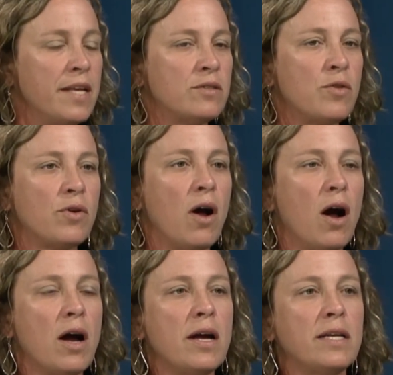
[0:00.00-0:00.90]
So there
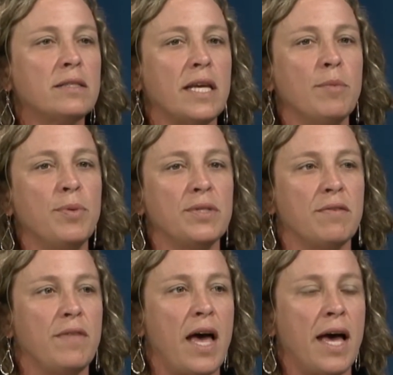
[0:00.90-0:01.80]
are examples
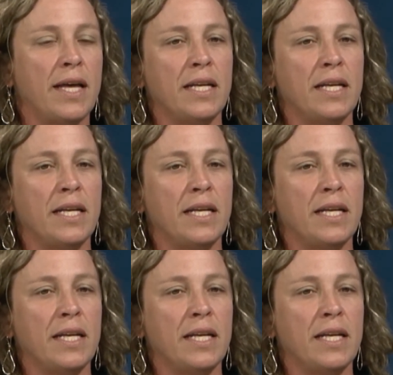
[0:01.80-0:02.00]
of that,